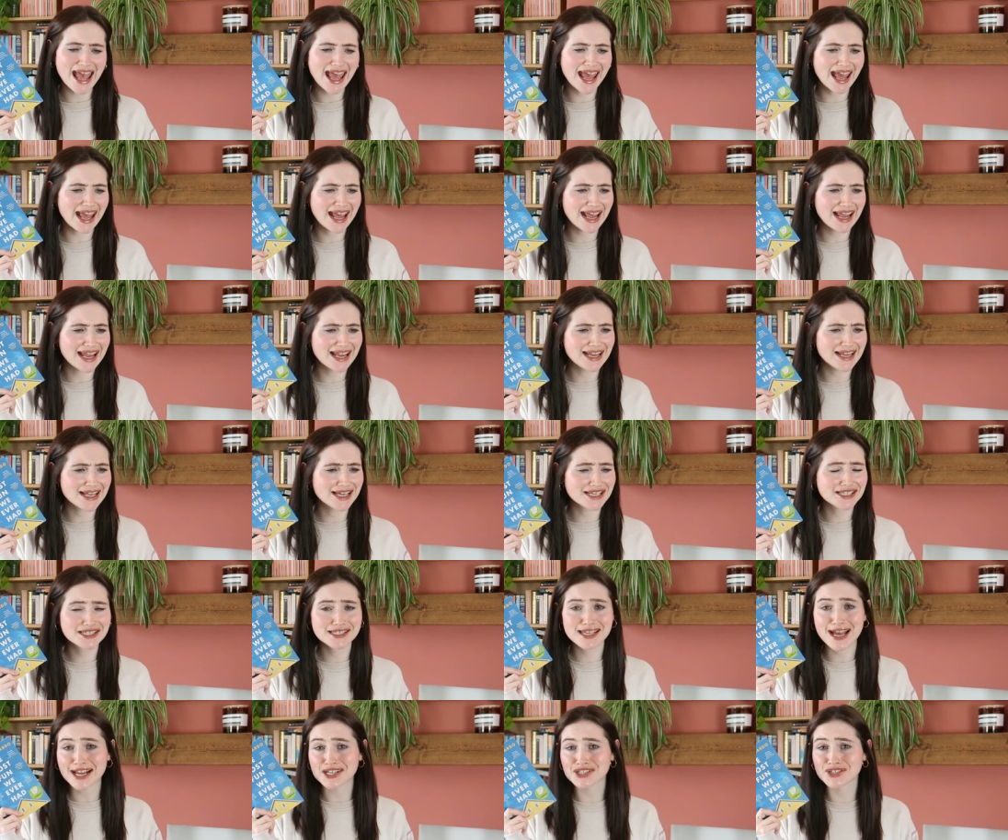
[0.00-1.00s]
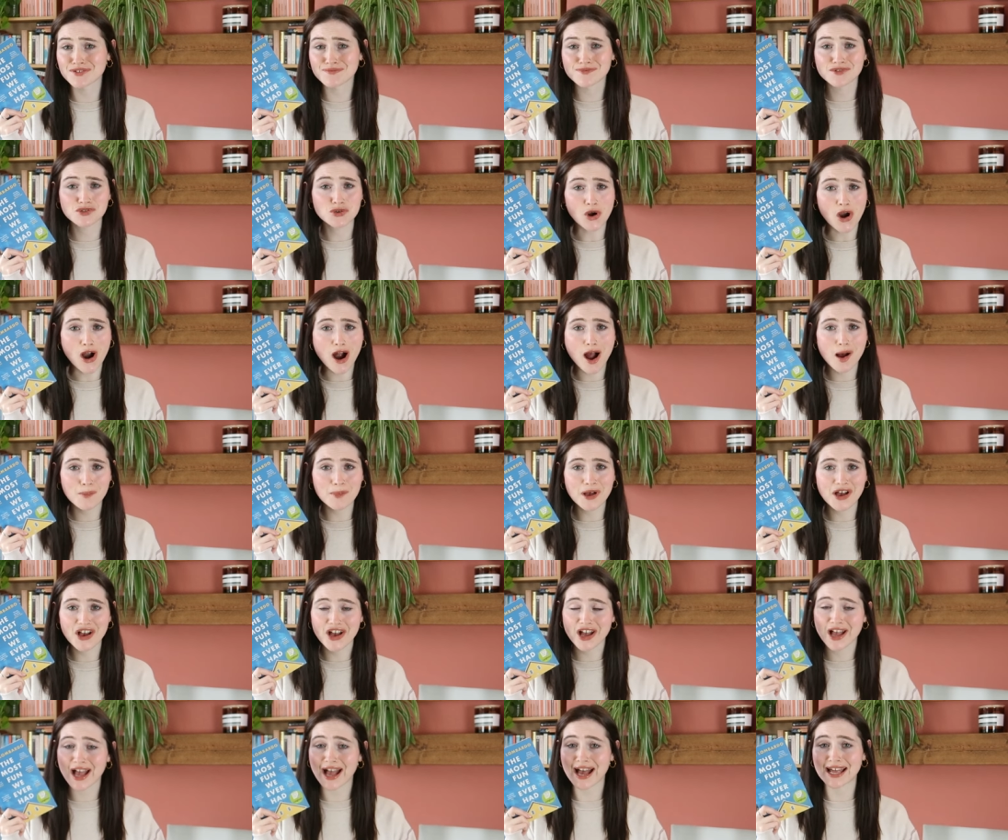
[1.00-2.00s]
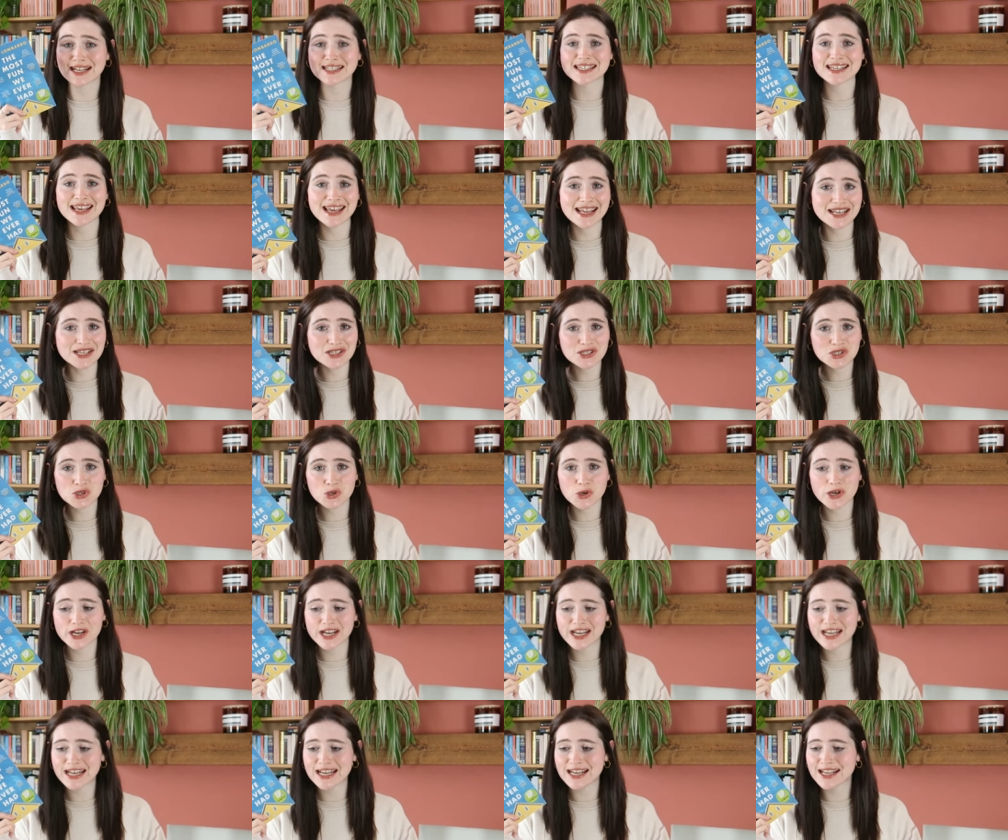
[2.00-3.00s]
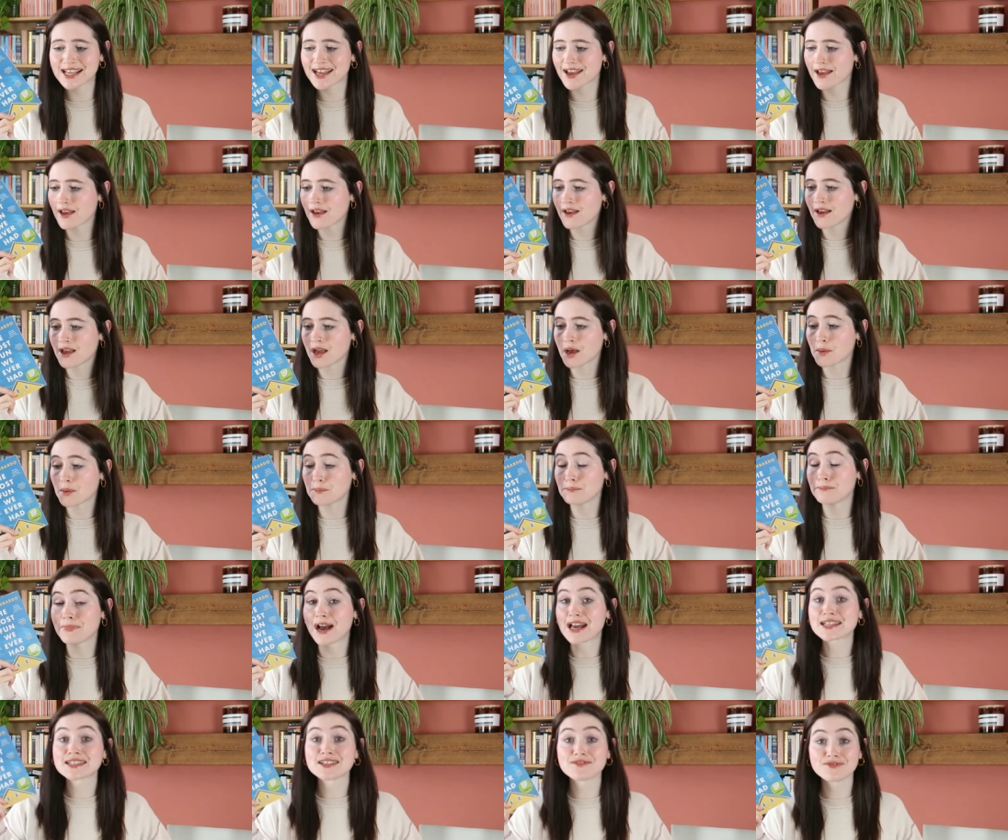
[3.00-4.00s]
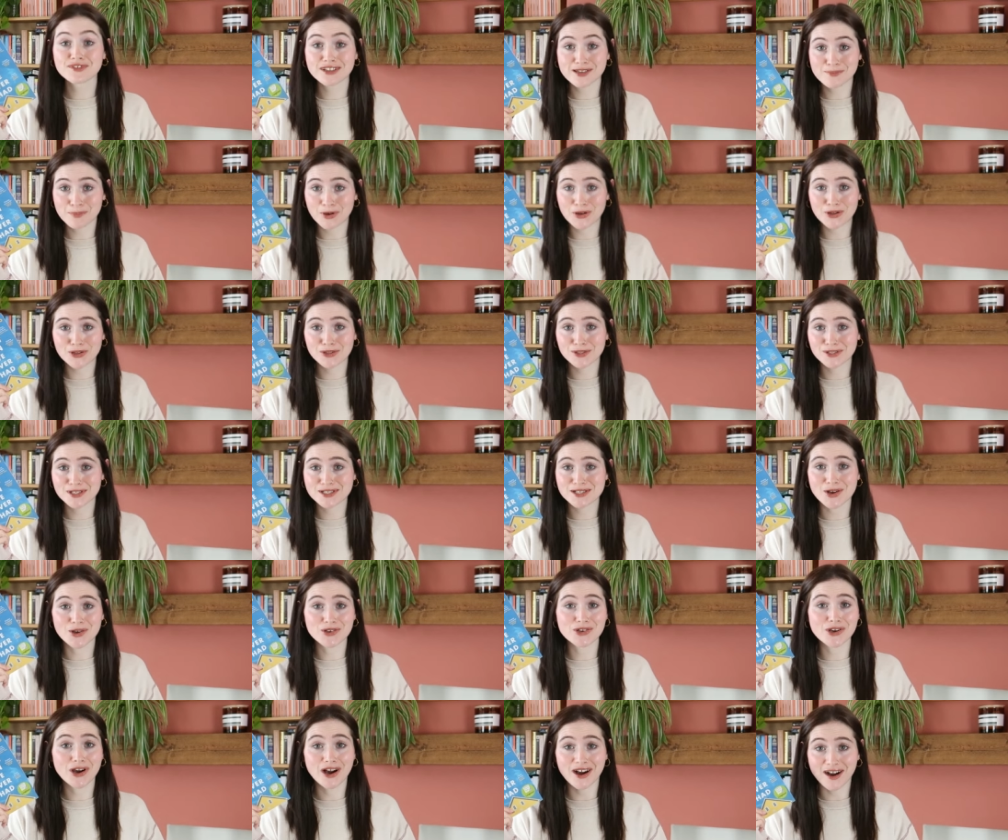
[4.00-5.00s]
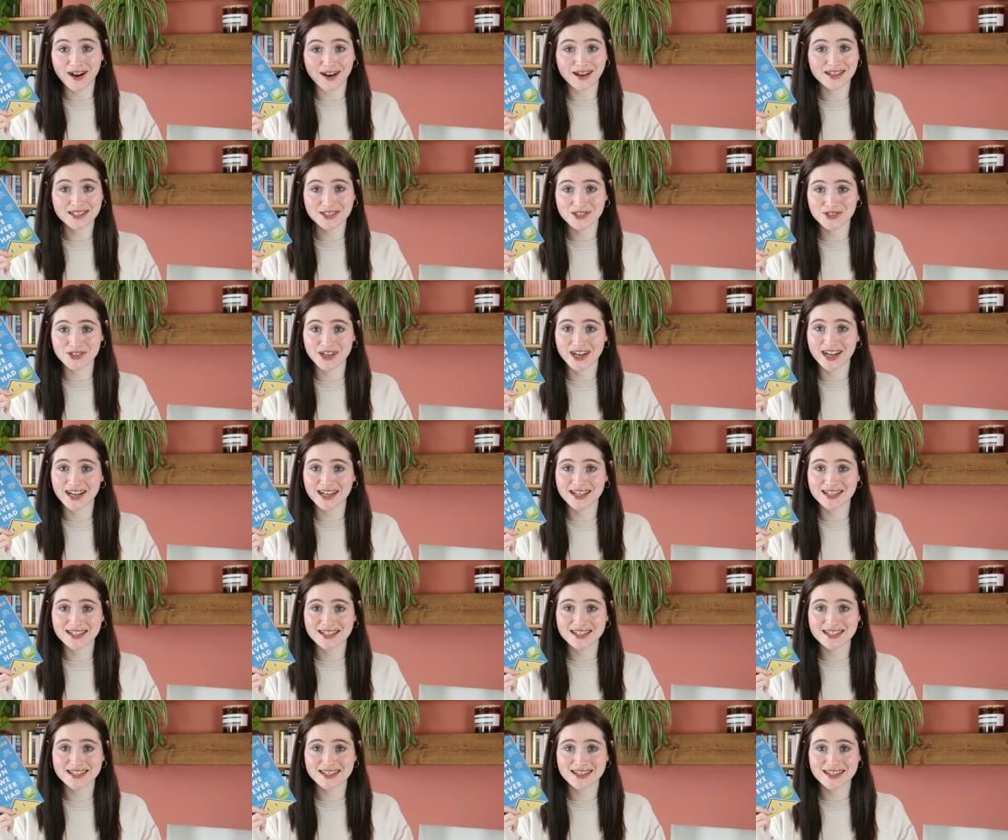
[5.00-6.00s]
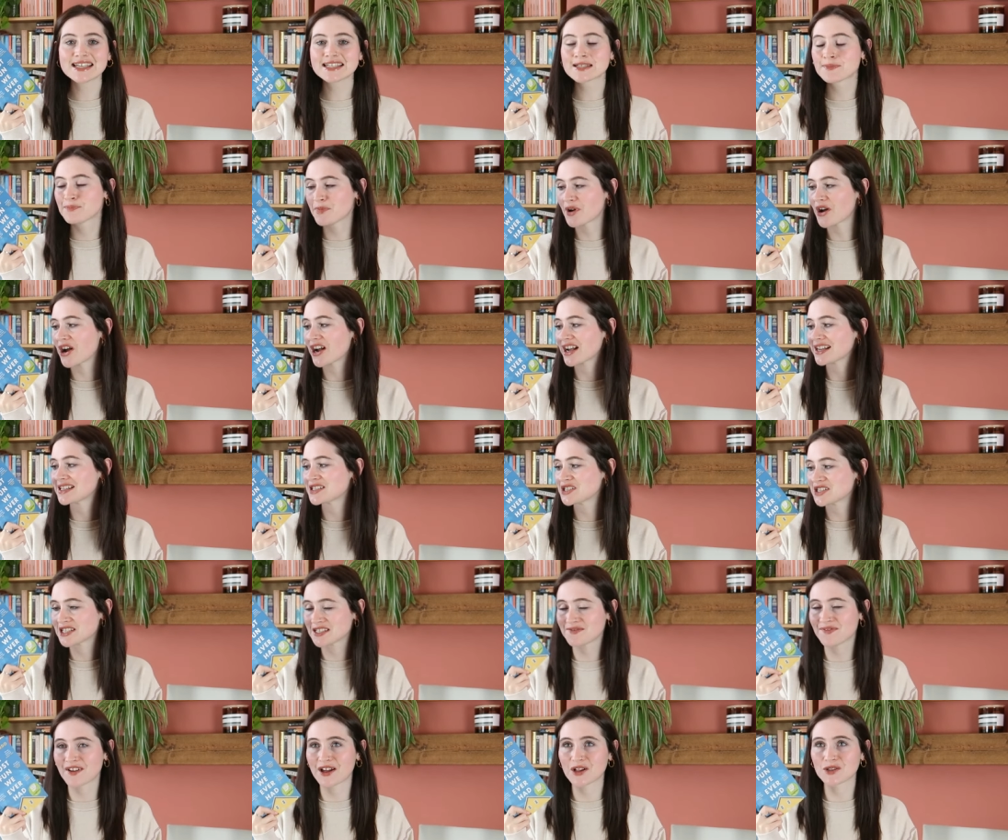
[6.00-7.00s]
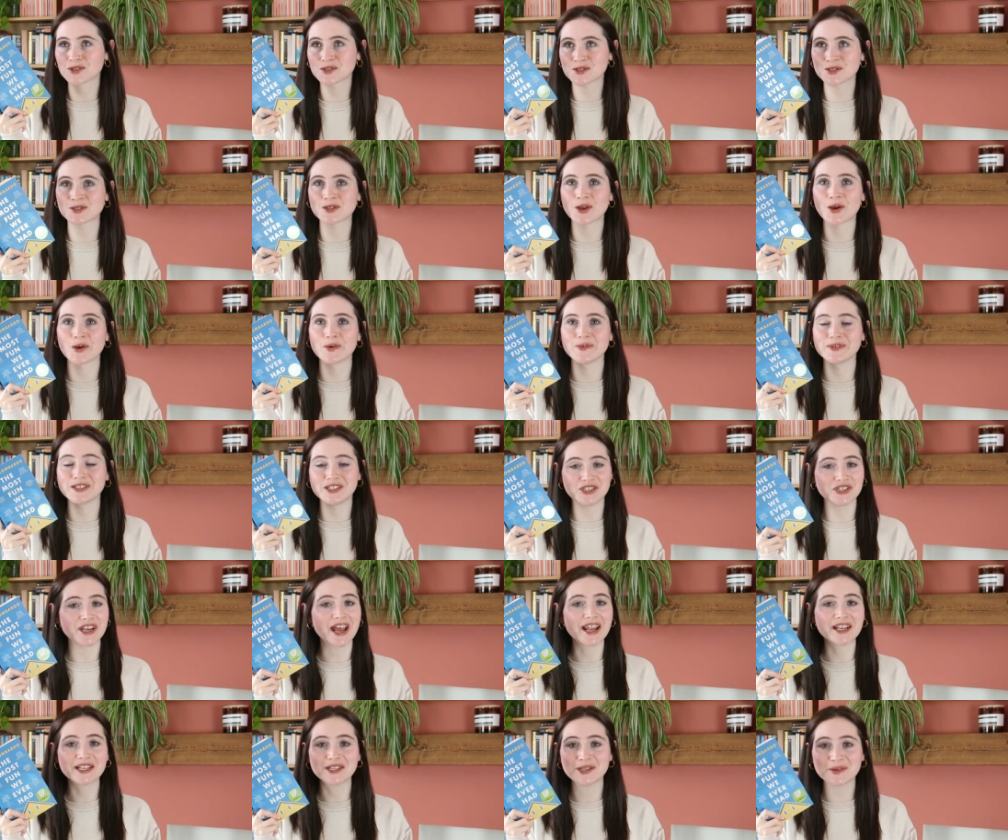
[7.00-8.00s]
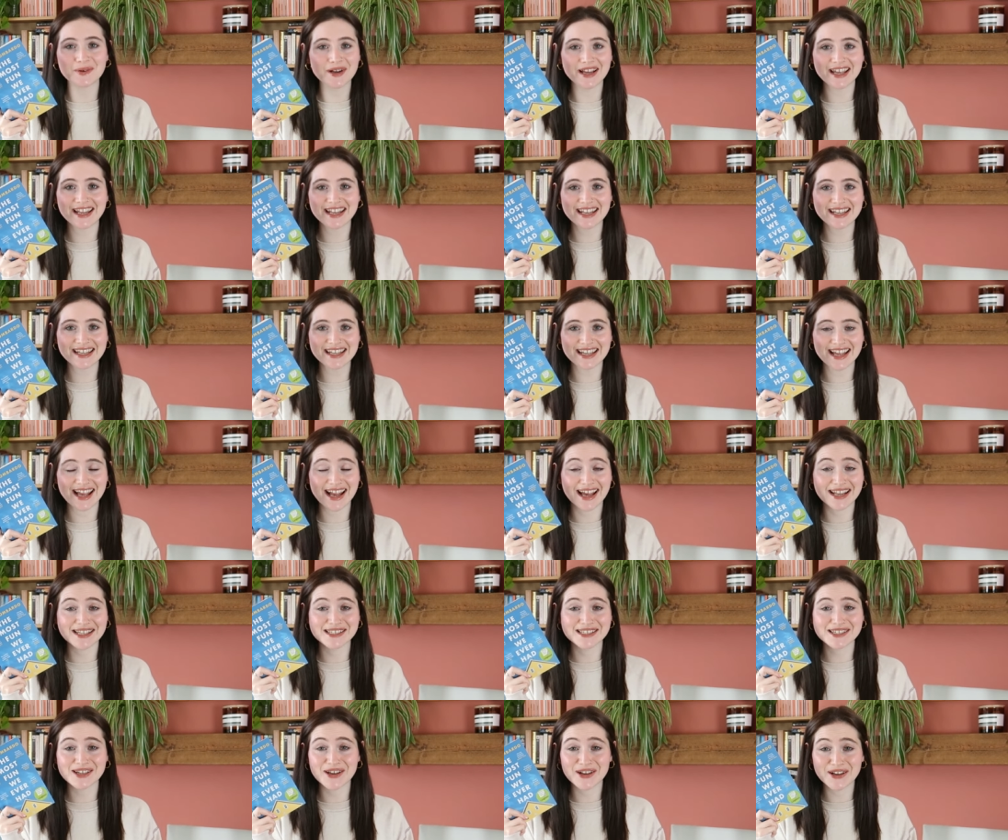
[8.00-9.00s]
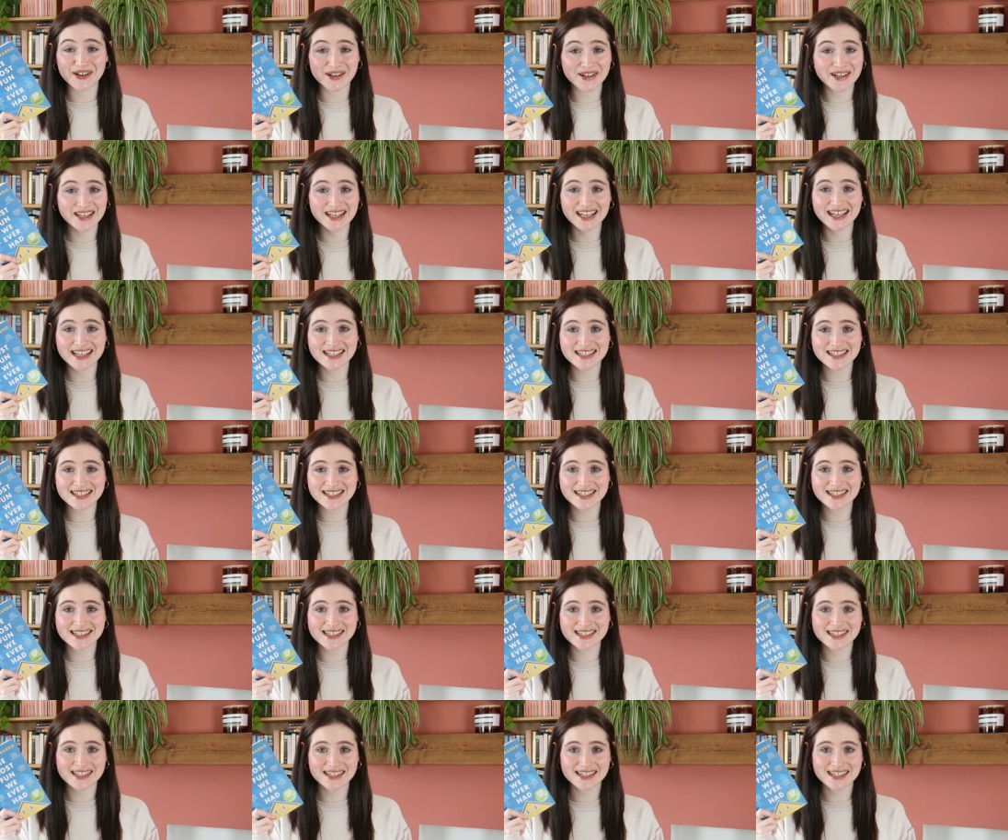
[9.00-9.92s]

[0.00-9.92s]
a dash of drama and intrigue, massively pulls on your heartstrings. This book just felt so genuine and earnest.